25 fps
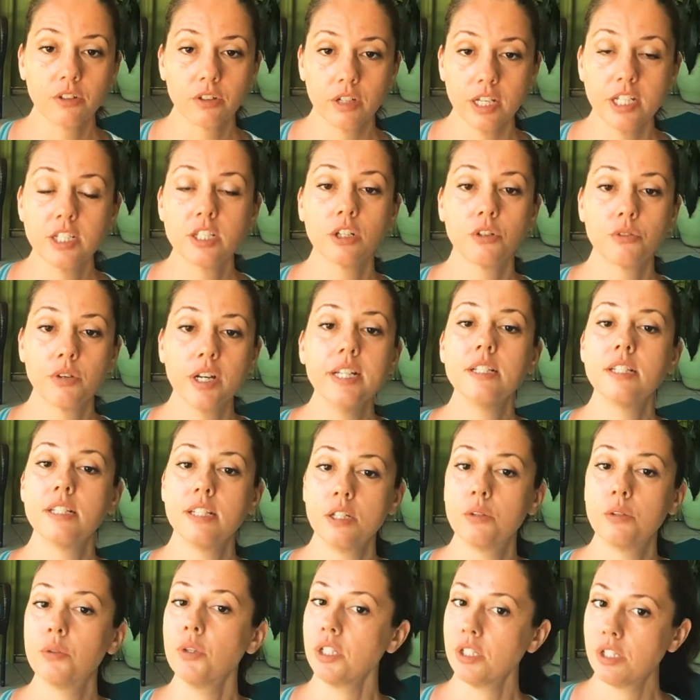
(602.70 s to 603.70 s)
a great
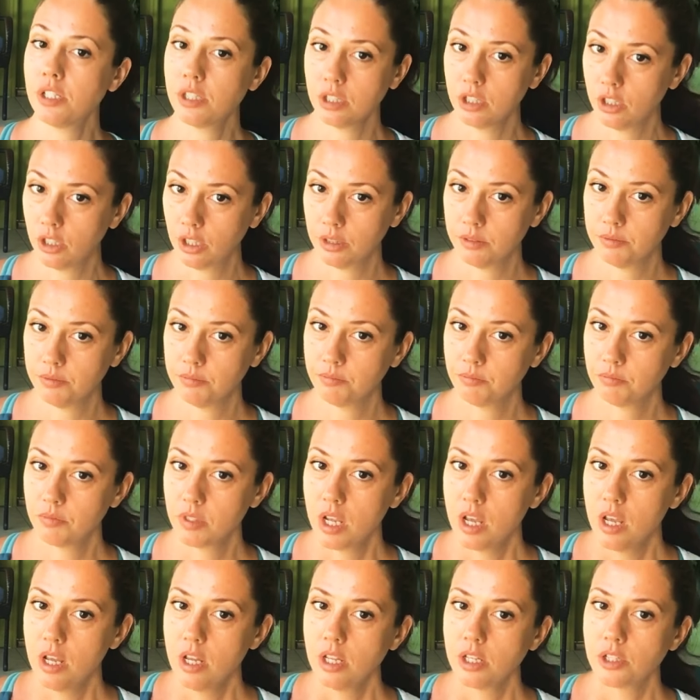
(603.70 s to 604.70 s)
sequence to learn.
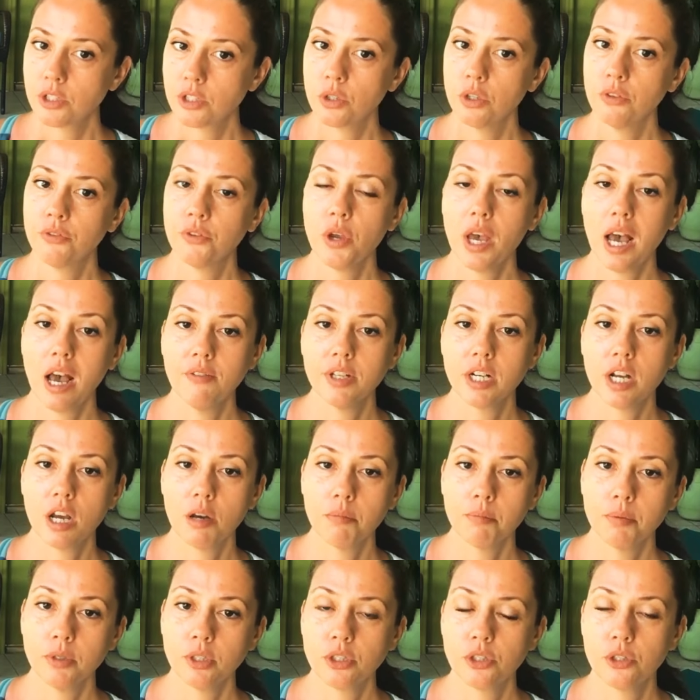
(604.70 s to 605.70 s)
So if you have an
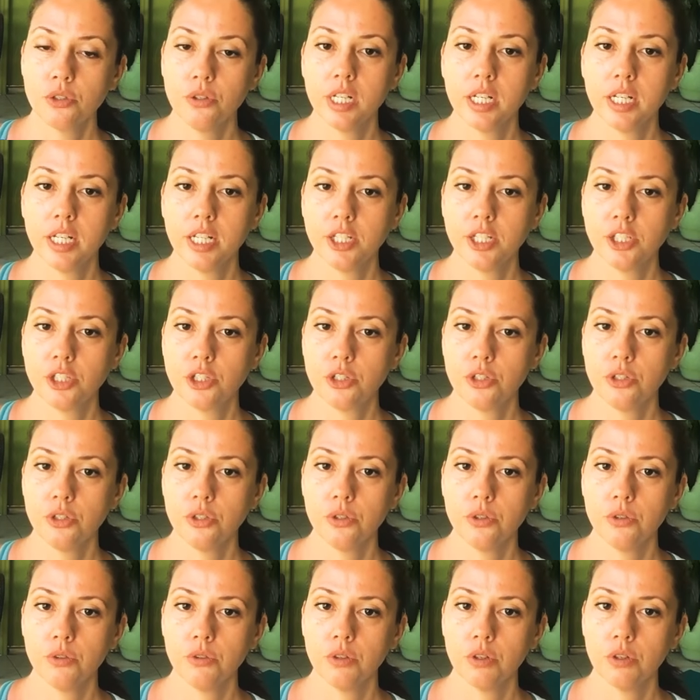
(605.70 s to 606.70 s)
opportunity
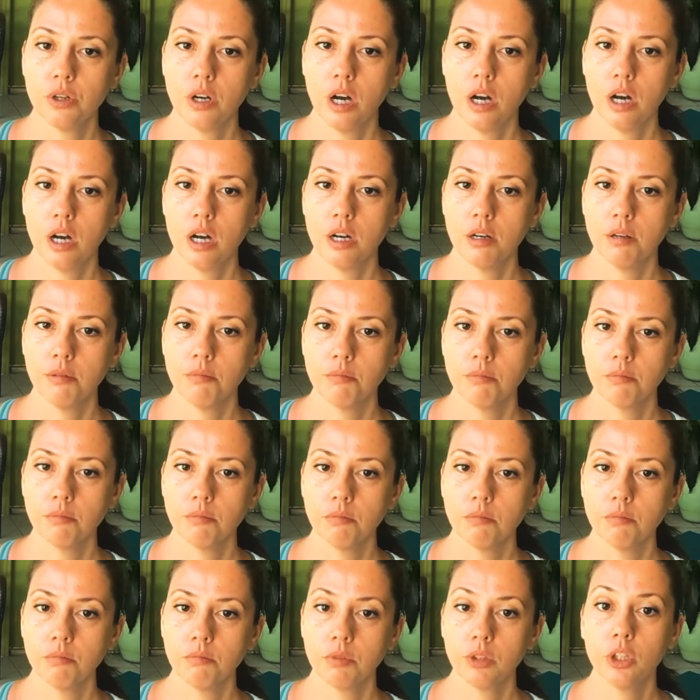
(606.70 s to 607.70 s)
to
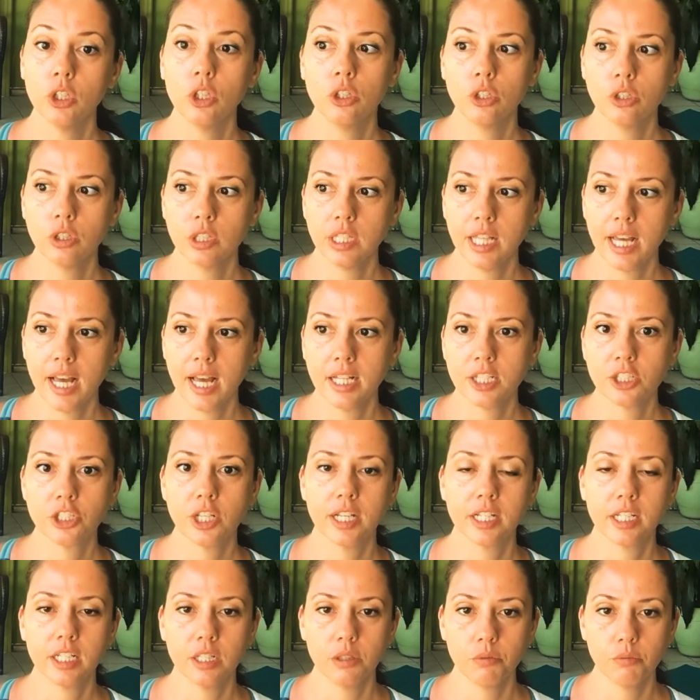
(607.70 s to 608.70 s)
learn that,
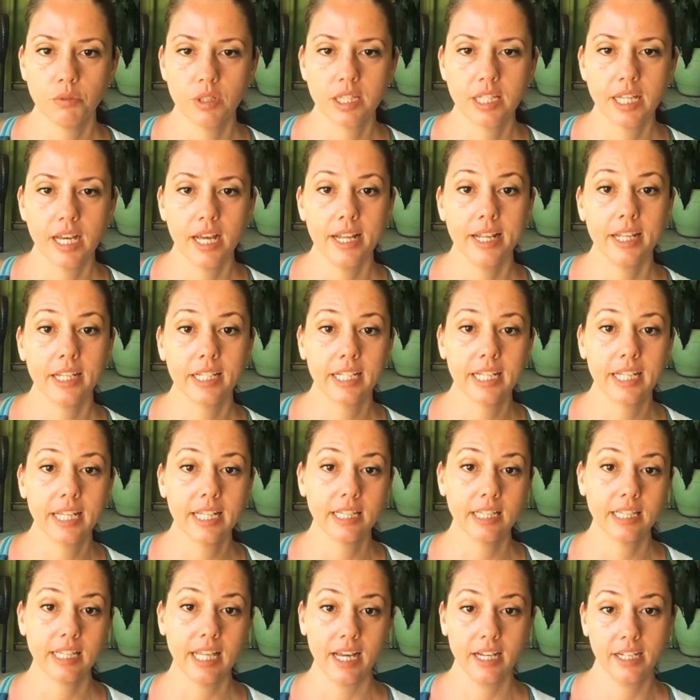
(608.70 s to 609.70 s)
check in with that, and
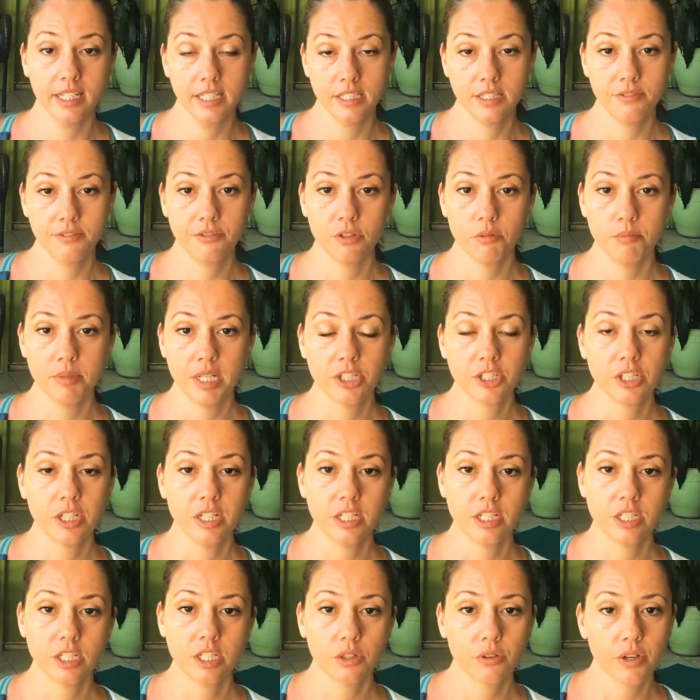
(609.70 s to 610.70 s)
get that information
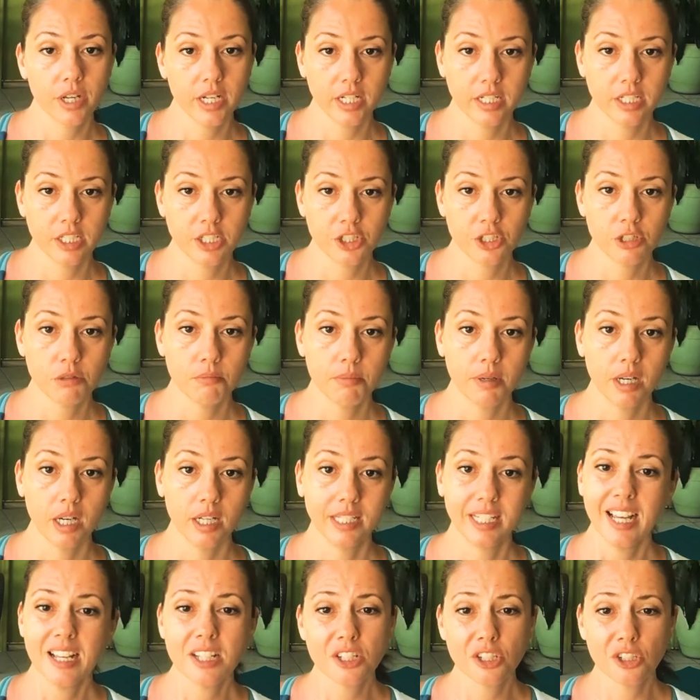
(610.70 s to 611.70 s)
integrated into your
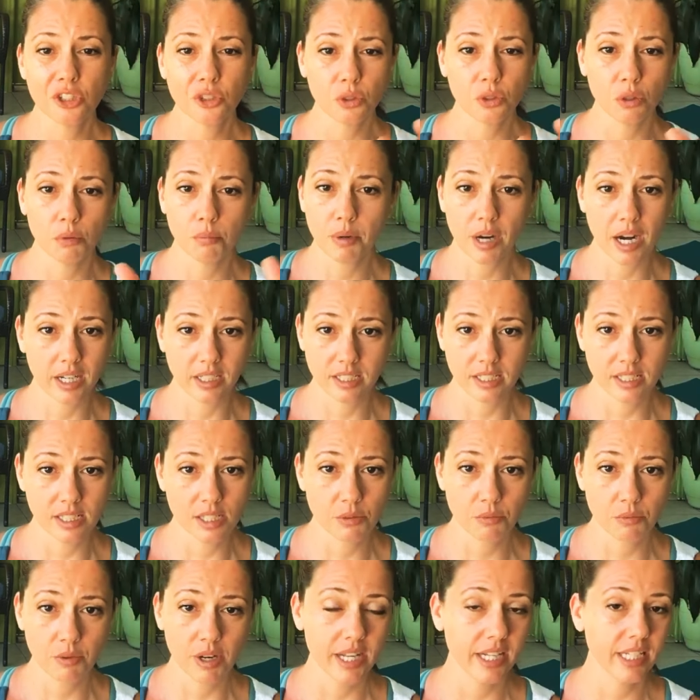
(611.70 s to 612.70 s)
body as a short
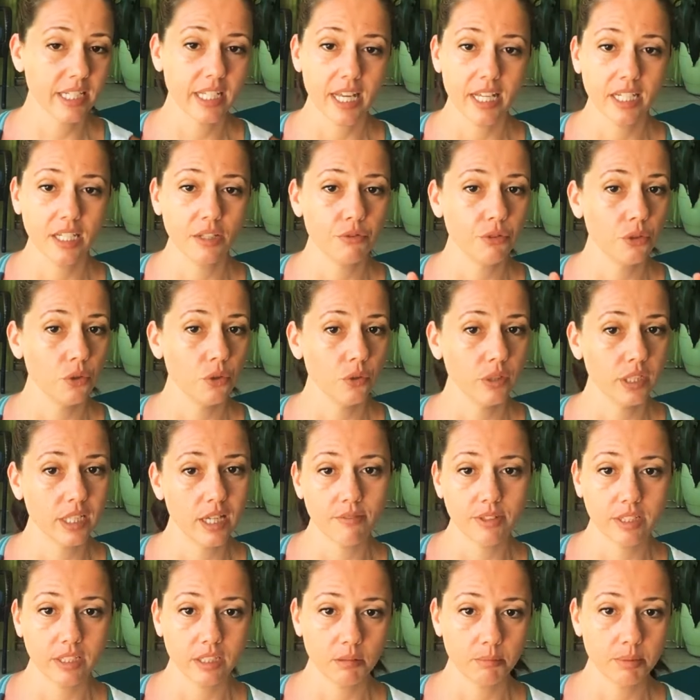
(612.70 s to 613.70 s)
practice, right? Again, if you only have
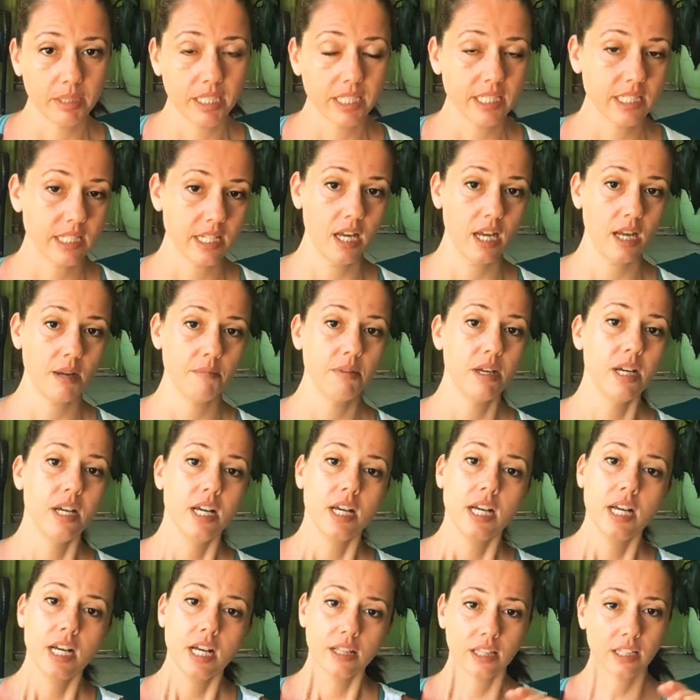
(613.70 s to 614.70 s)
a little bit of time,
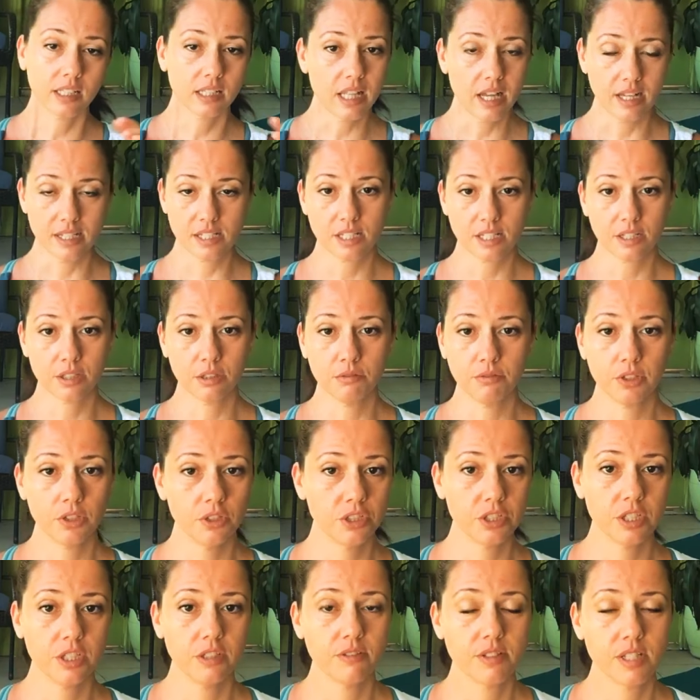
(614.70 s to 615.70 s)
the classical
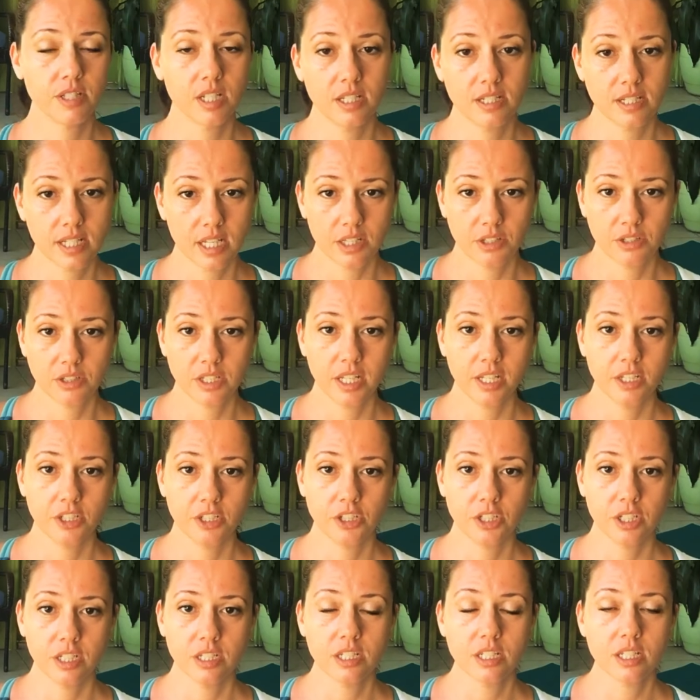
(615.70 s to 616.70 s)
version of sun
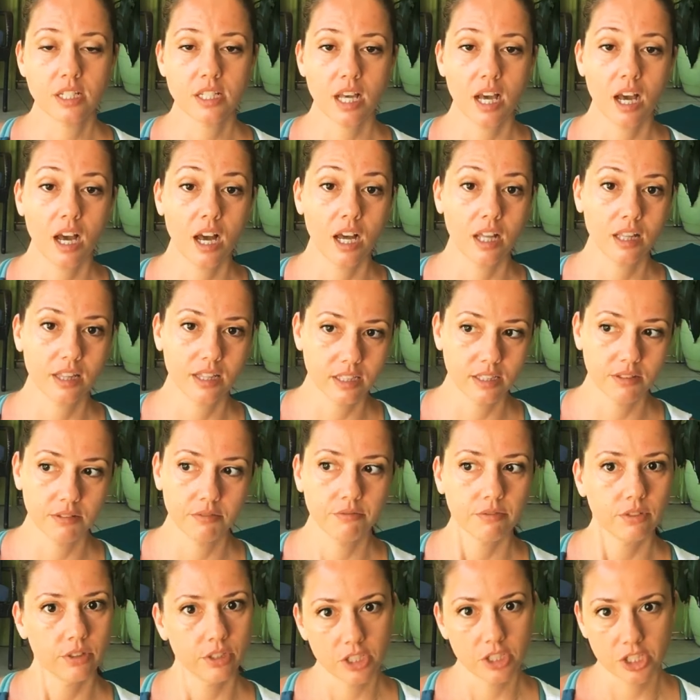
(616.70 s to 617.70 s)
salutations, the hatha
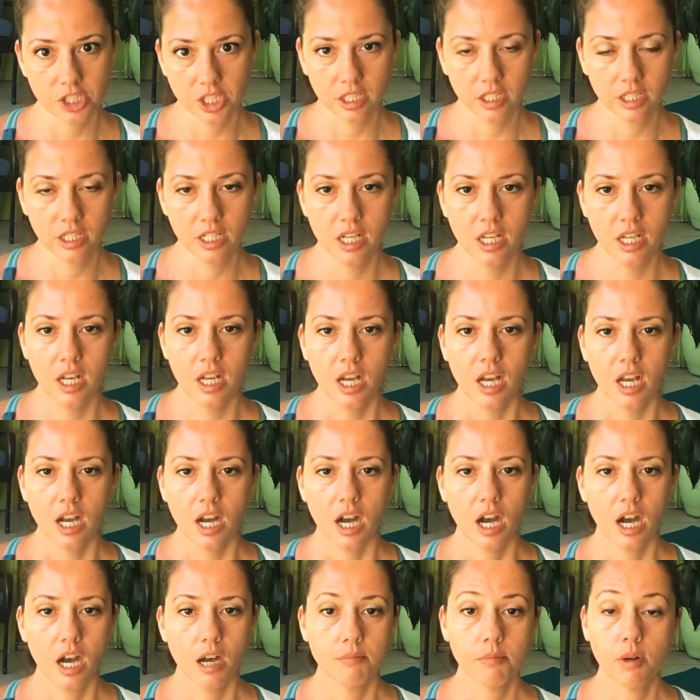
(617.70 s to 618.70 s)
version,
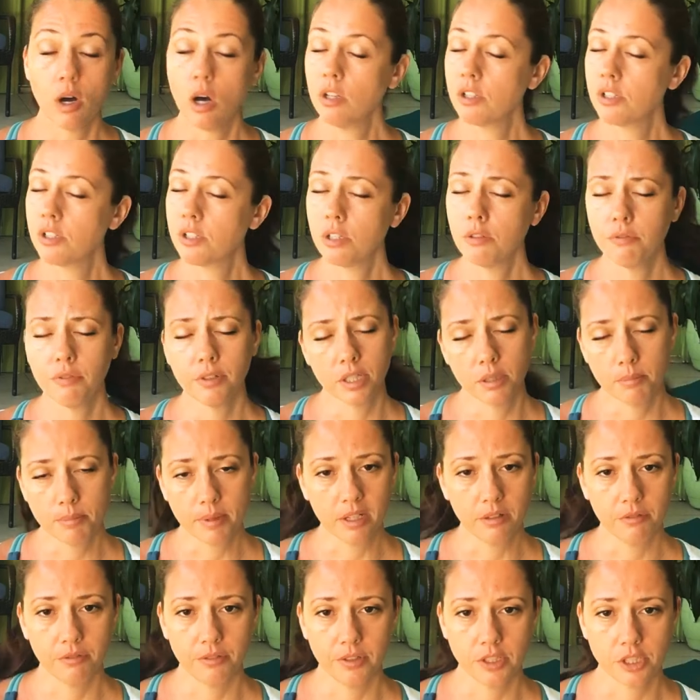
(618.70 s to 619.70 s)
also very
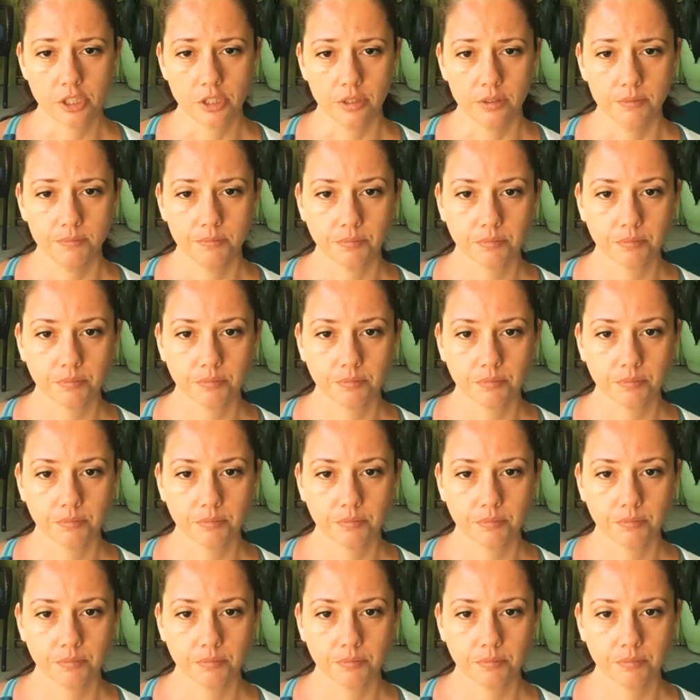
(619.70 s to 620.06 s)
beneficial.